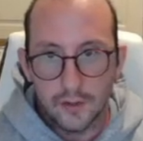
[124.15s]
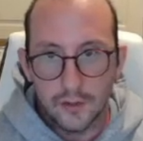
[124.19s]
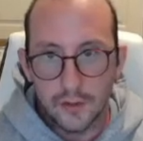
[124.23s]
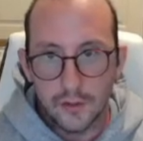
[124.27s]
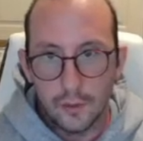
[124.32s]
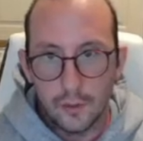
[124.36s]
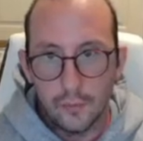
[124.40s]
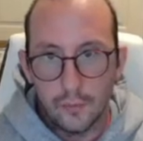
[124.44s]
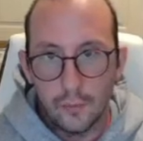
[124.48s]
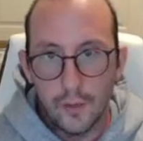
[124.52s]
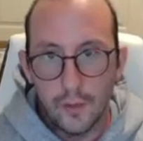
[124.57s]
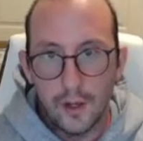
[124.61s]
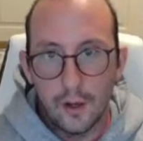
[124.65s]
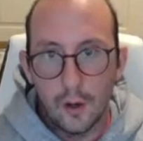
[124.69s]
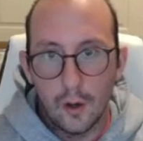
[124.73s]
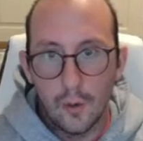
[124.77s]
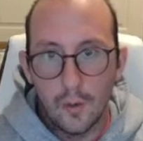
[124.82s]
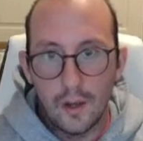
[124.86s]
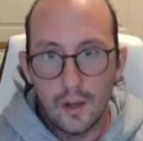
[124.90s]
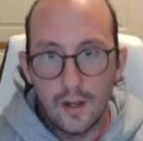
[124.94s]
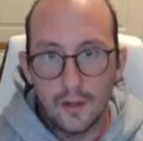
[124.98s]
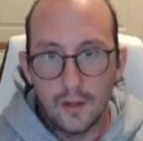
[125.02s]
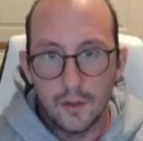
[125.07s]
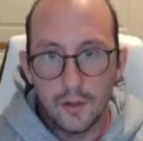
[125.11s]
So if we go
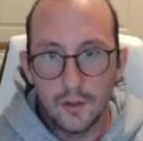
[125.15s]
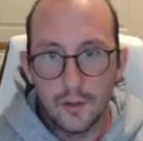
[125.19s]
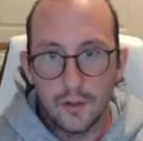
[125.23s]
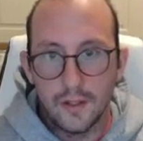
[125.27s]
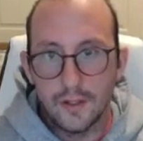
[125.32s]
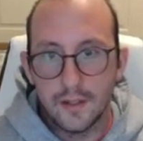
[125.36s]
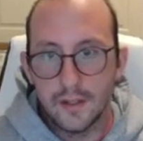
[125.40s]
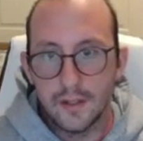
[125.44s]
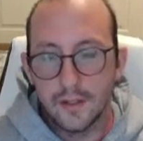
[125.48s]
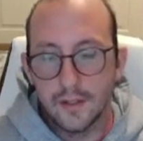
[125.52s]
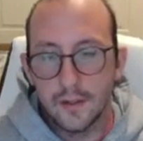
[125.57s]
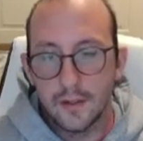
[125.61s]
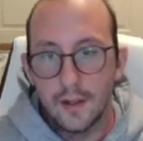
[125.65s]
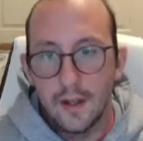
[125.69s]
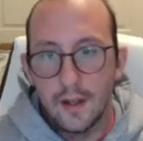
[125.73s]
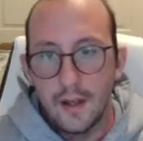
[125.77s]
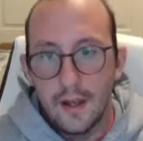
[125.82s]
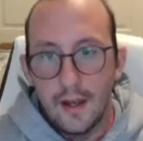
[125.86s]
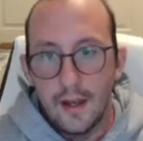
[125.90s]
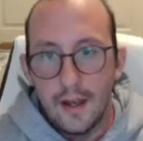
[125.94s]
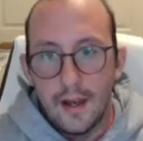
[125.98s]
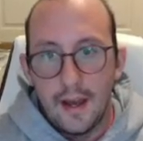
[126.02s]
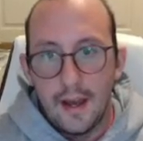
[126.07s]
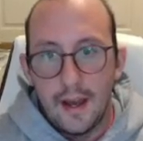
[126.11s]
into this
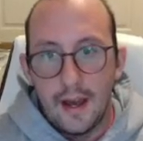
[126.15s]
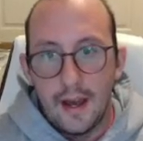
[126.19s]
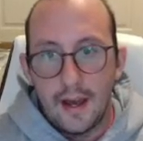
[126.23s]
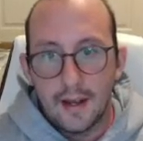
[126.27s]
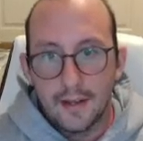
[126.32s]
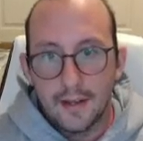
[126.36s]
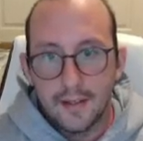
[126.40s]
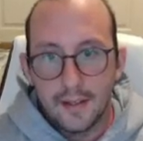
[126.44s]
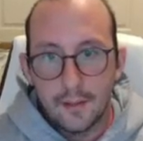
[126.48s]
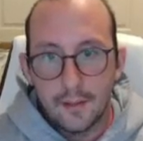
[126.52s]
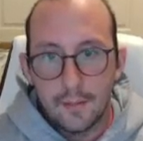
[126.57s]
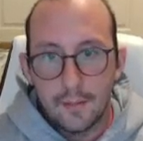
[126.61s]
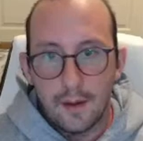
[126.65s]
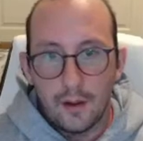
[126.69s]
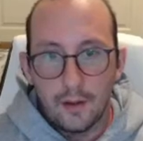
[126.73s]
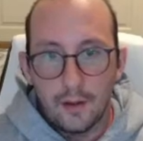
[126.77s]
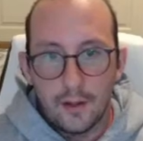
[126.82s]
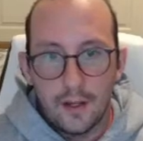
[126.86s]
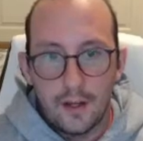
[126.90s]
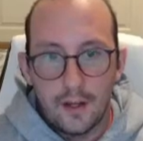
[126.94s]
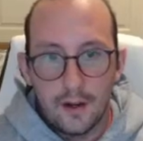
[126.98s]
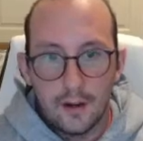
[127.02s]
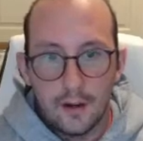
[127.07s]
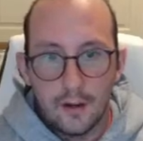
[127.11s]
X M L
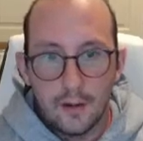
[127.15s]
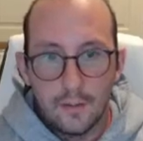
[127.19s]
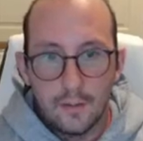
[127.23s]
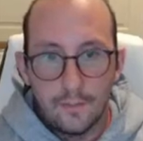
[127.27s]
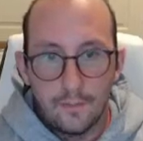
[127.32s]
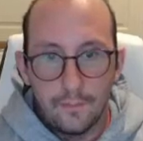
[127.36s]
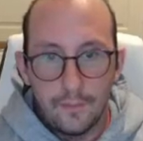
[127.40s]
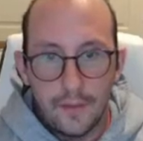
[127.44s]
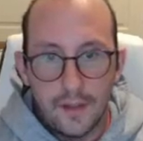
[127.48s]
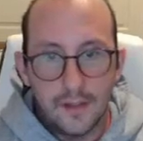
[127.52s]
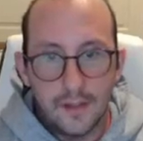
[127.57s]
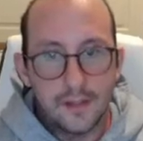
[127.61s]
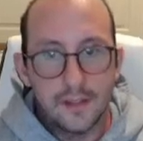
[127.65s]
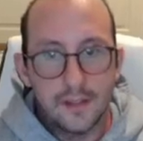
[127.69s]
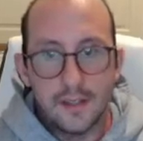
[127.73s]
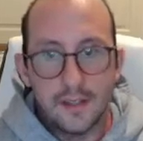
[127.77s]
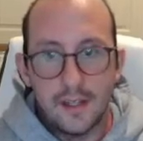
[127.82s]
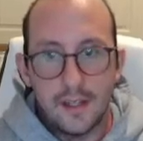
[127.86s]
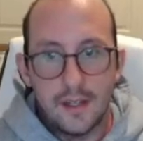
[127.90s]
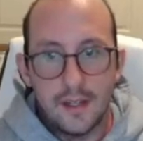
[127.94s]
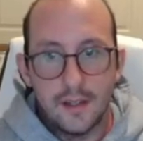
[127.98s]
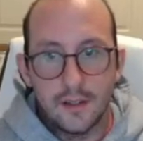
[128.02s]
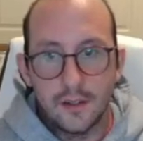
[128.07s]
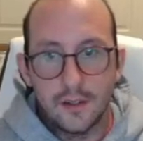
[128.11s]
here, this
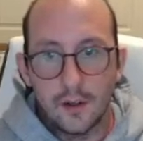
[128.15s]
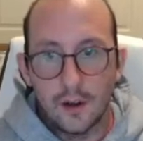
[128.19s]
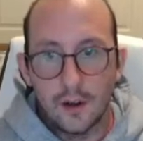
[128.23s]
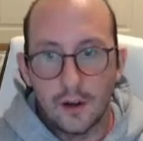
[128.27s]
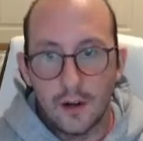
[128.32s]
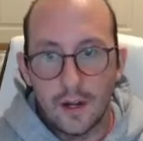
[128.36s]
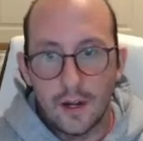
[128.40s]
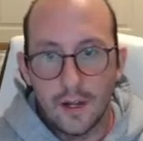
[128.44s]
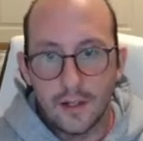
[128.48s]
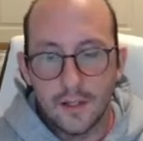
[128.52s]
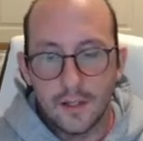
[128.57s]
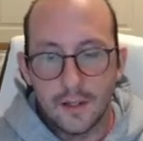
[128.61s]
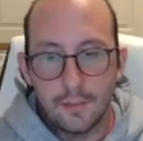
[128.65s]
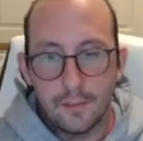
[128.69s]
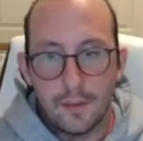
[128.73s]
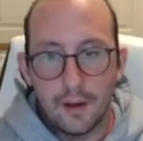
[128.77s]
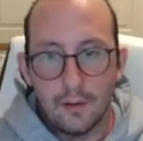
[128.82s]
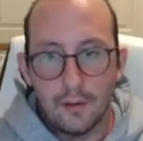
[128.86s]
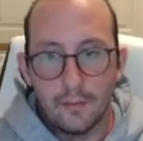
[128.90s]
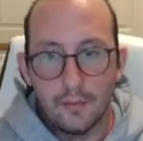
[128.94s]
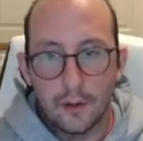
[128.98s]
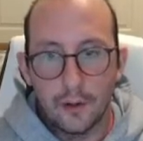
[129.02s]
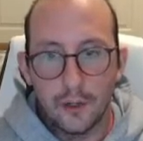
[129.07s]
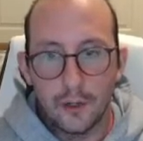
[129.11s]
is our X M L
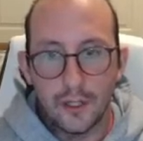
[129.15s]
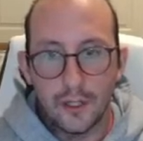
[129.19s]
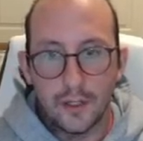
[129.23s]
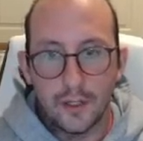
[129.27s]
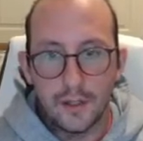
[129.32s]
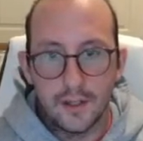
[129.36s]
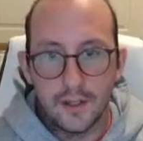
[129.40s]
version.